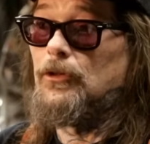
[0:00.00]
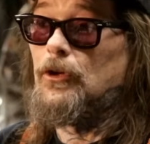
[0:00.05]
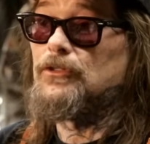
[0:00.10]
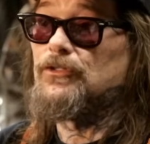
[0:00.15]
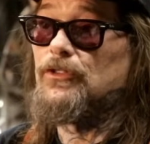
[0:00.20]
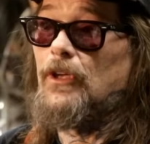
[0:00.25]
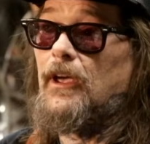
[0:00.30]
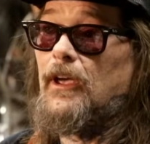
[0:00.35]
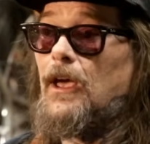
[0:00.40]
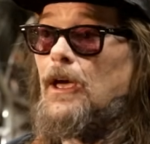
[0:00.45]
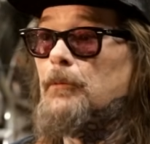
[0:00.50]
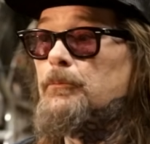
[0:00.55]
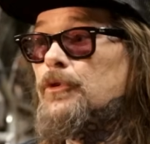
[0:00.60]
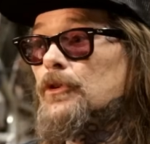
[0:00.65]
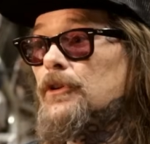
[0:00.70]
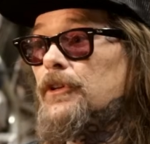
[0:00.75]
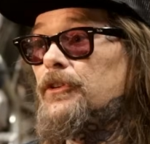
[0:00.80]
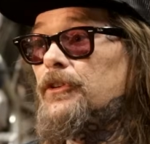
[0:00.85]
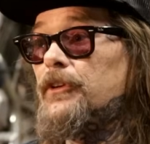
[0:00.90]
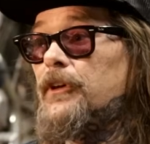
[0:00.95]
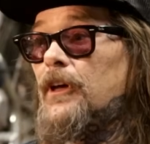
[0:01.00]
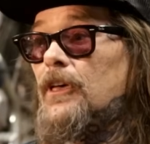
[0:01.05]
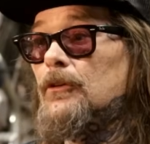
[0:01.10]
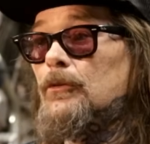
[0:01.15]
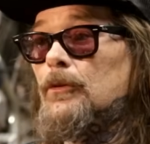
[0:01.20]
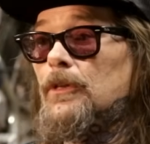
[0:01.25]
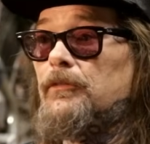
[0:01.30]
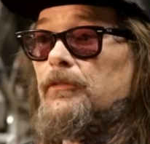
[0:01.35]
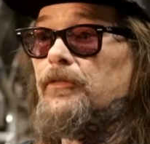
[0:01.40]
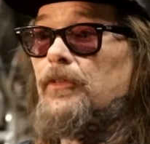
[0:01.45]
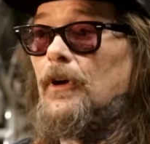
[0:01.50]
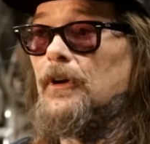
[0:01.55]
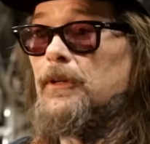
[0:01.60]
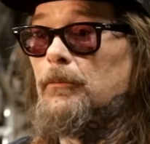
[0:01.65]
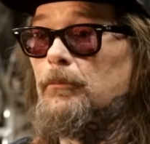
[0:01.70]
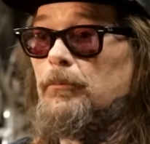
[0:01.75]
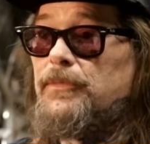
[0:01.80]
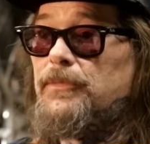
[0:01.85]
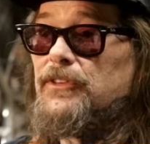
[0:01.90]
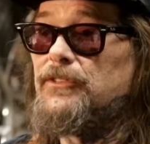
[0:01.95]
Looks like I put it together with a
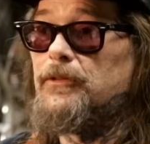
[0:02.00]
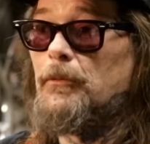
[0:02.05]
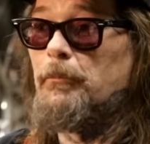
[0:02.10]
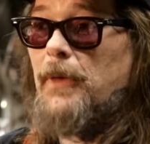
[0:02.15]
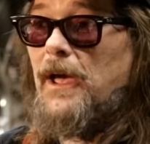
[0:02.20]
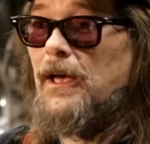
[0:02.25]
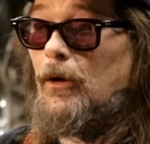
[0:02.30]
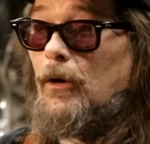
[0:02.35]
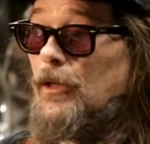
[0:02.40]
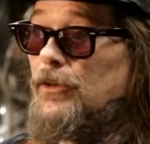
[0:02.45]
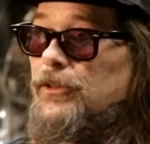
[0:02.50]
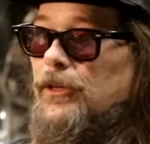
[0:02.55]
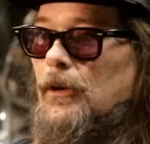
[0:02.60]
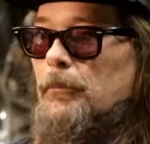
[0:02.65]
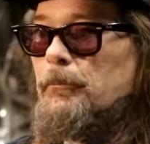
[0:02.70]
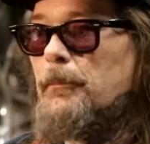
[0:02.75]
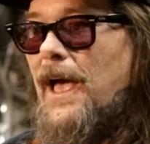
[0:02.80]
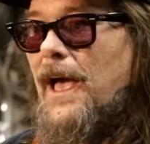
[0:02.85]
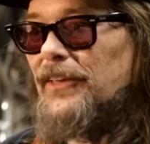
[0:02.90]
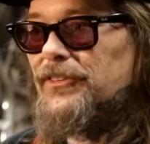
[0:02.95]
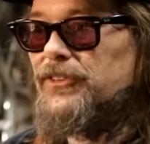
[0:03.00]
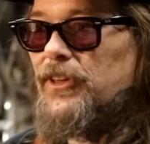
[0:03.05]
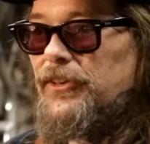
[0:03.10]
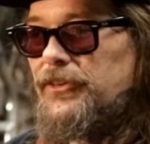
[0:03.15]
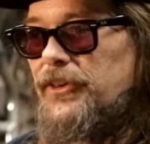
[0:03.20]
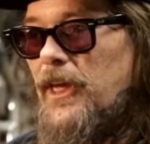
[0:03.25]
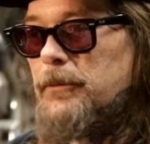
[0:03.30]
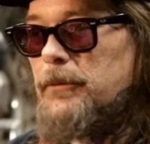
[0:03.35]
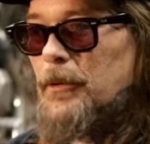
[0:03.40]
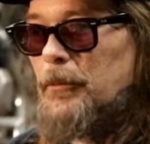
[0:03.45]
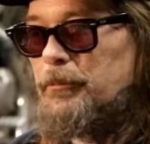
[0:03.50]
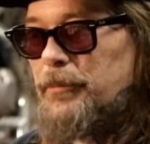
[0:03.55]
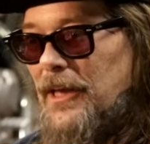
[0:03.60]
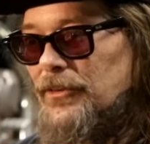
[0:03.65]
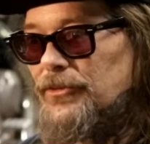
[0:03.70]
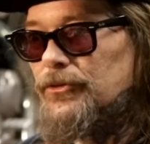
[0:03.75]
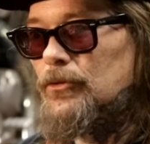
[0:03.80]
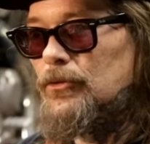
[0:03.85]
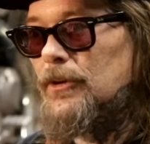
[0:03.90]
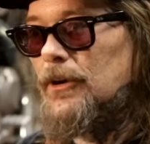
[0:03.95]
fucking piece of, I did masking tape, a
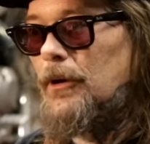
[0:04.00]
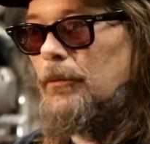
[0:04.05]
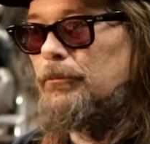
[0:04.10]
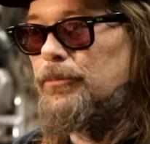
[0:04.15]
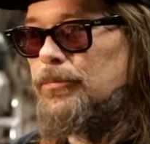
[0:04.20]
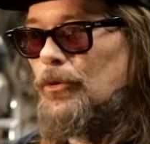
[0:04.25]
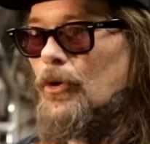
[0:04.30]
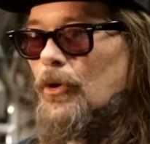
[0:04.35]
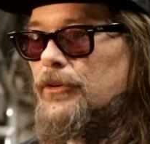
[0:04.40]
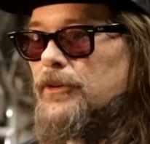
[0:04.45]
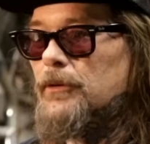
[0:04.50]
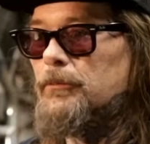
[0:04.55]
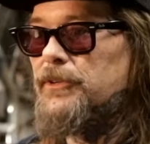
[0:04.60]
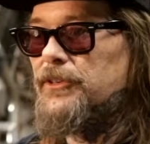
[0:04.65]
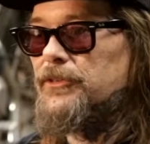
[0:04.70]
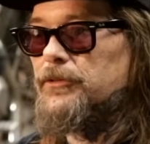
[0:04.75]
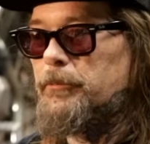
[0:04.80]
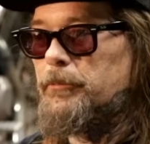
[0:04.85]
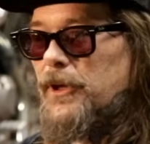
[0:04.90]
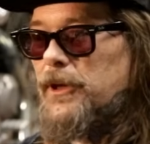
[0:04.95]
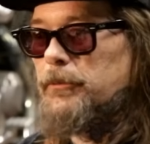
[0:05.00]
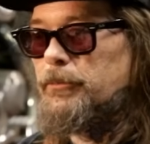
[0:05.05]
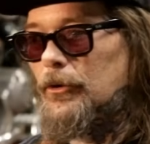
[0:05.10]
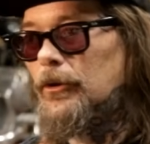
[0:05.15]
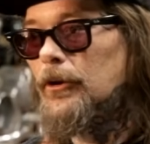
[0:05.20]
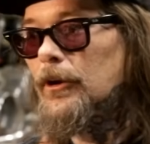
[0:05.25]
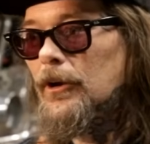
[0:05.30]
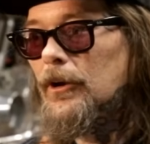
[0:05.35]
pencil, and a broken piece of paper.